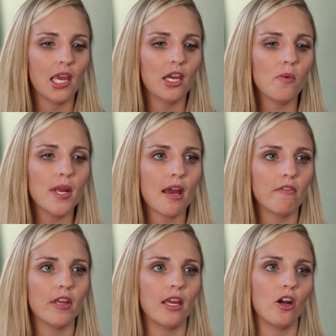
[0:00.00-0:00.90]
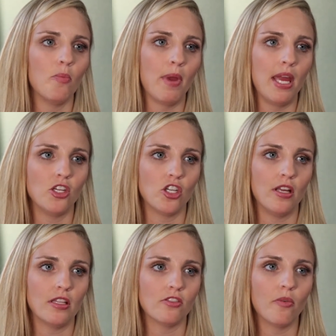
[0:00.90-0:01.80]
Here we navigate our
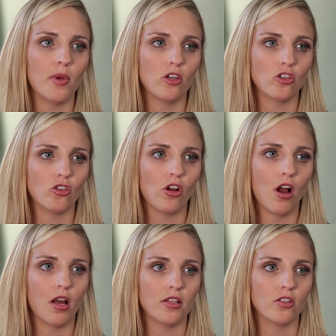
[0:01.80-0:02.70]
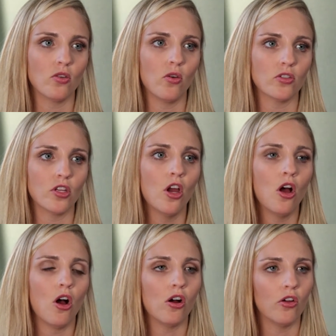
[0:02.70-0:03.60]
patients from initial consult
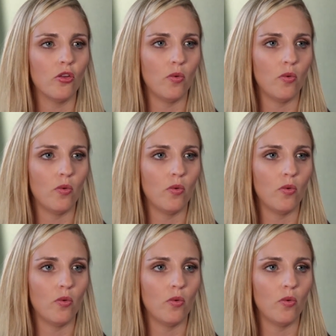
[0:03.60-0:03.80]
all the